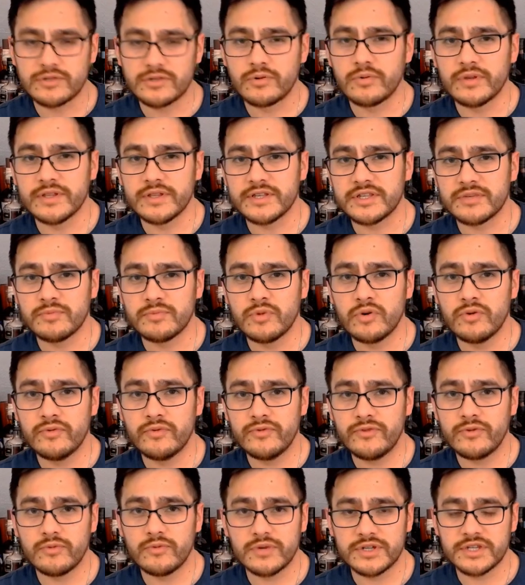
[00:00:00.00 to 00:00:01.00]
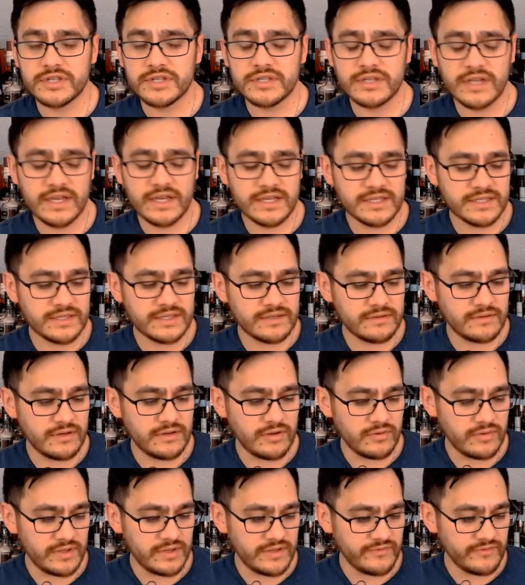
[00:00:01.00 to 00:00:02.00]
really smooth, which is nice. You
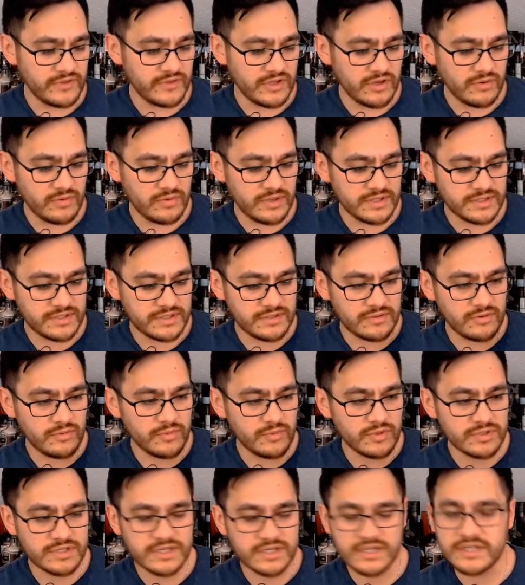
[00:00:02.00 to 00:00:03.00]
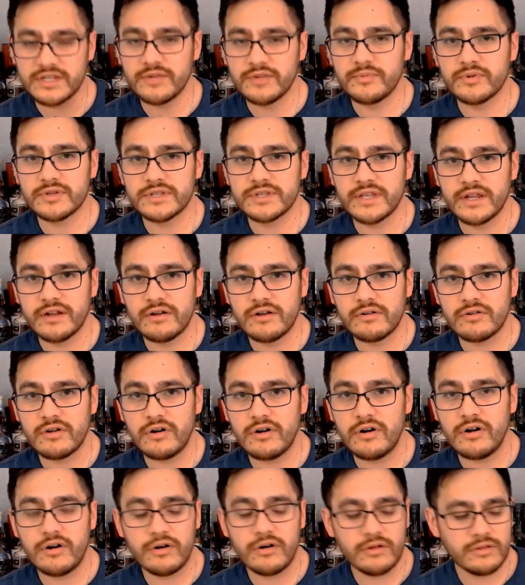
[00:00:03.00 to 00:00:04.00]
know, even though it's almost 60%
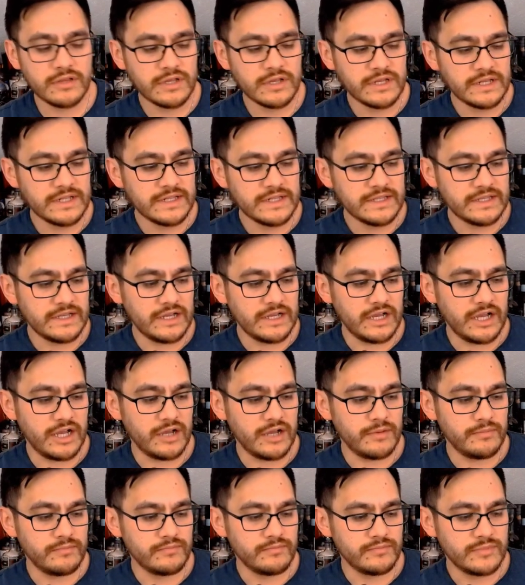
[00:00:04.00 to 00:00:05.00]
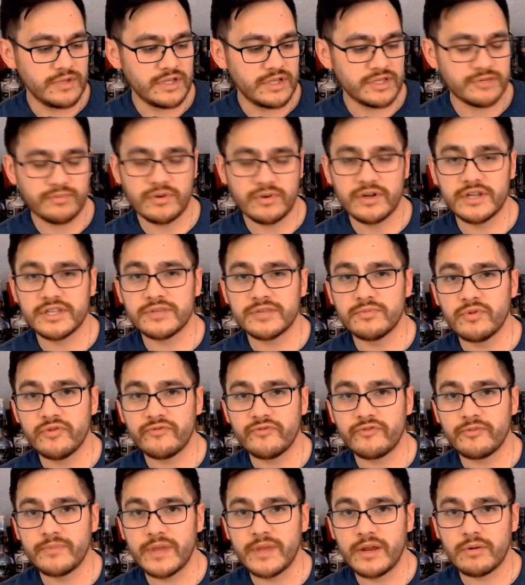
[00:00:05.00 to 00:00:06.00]
alcohol, um, it's pretty smooth
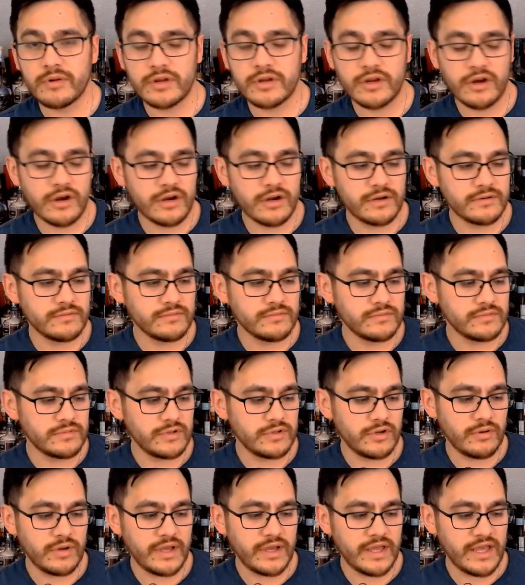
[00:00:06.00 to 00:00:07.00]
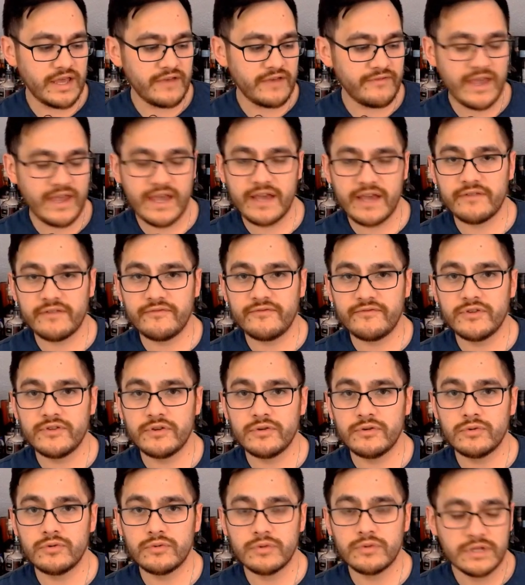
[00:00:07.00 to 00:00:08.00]
from that regard. You know, I have had a
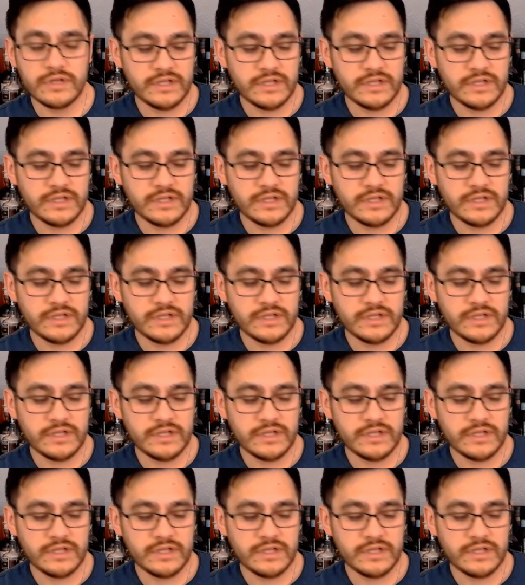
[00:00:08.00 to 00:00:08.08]
few,